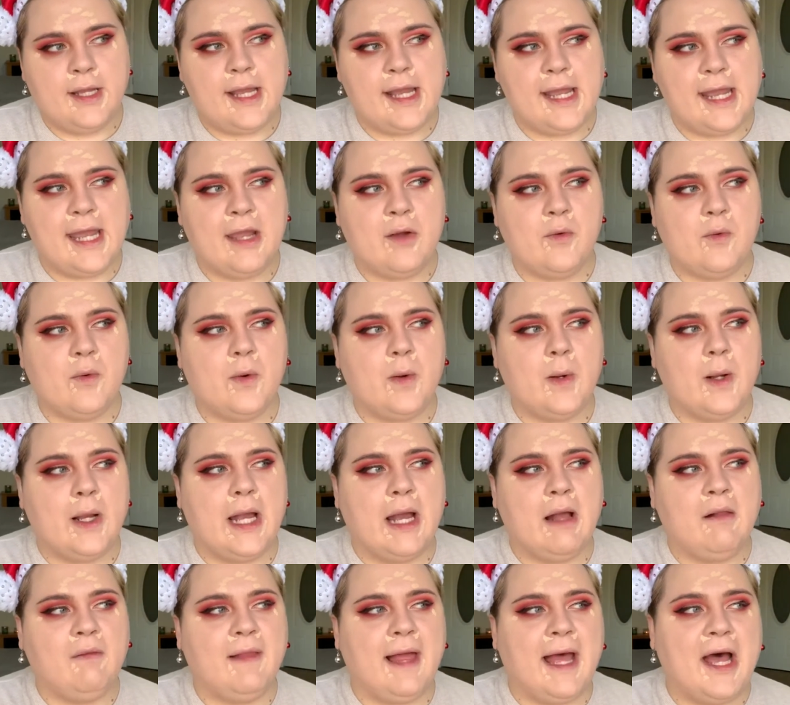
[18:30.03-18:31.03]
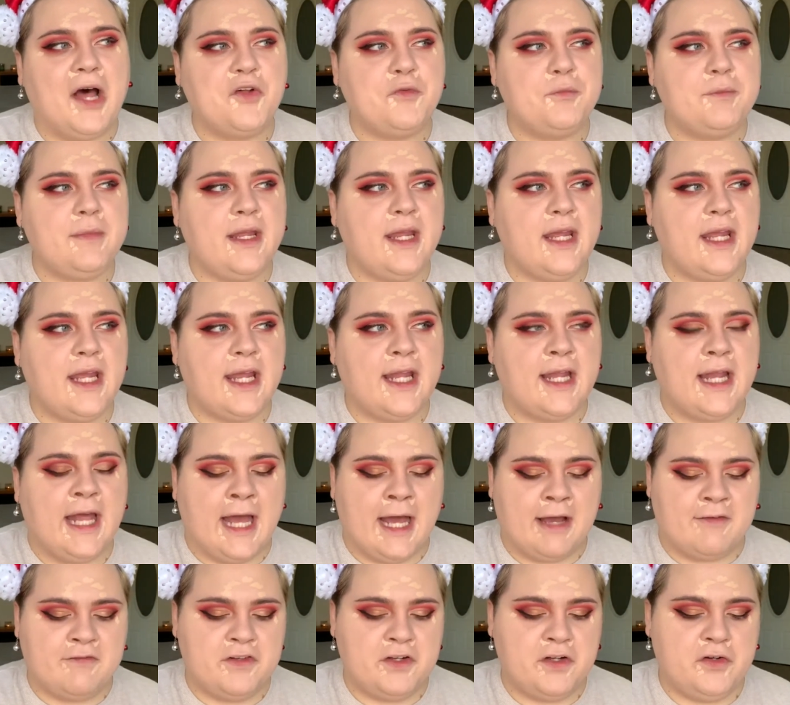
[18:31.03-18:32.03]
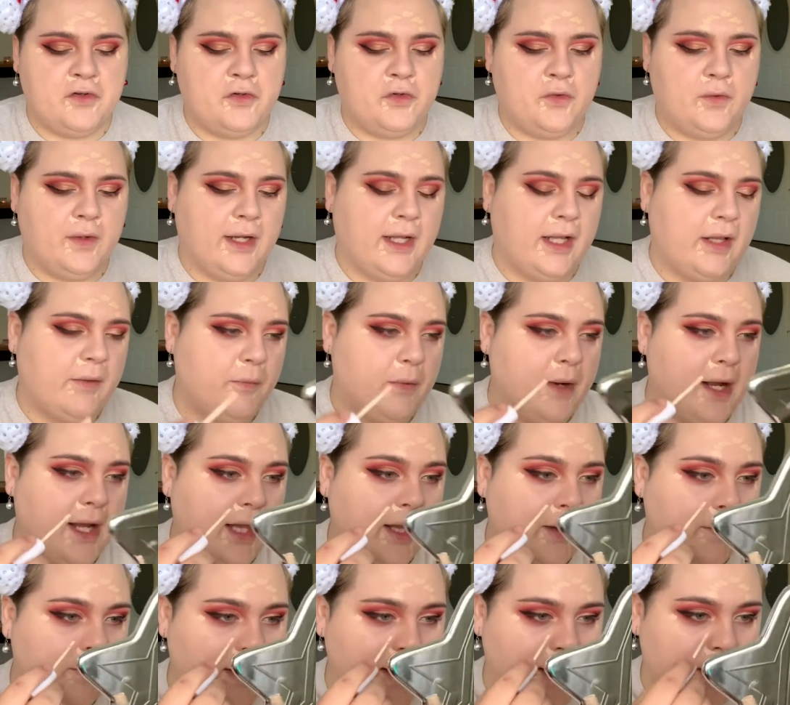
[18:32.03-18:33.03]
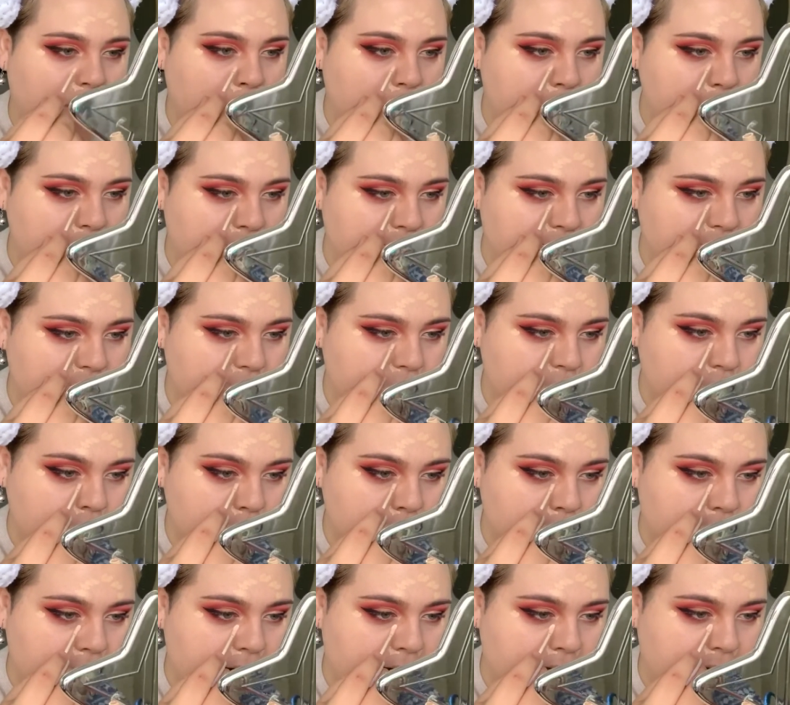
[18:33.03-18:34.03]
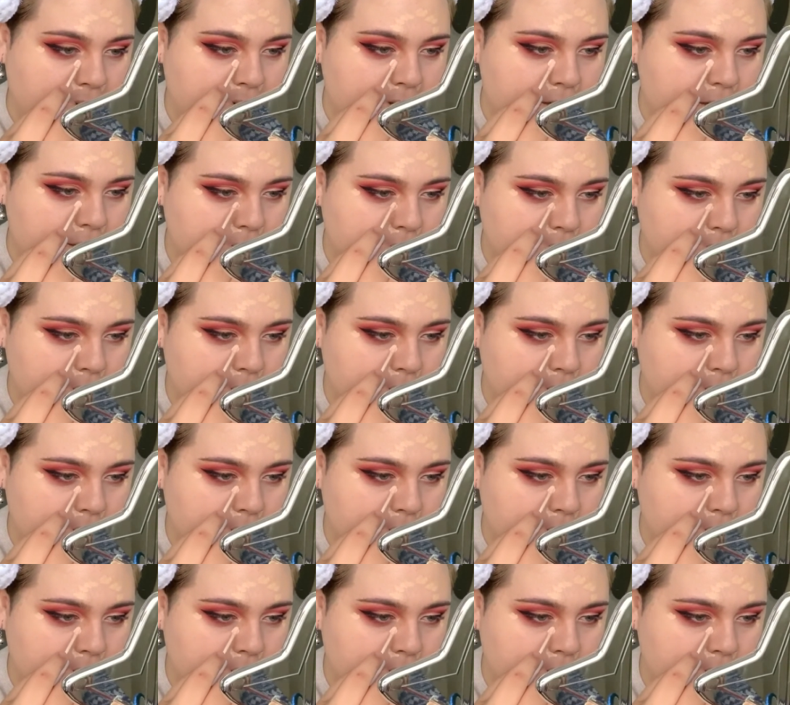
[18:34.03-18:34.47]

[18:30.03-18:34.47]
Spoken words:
it allowed me an avenue to express my creative drive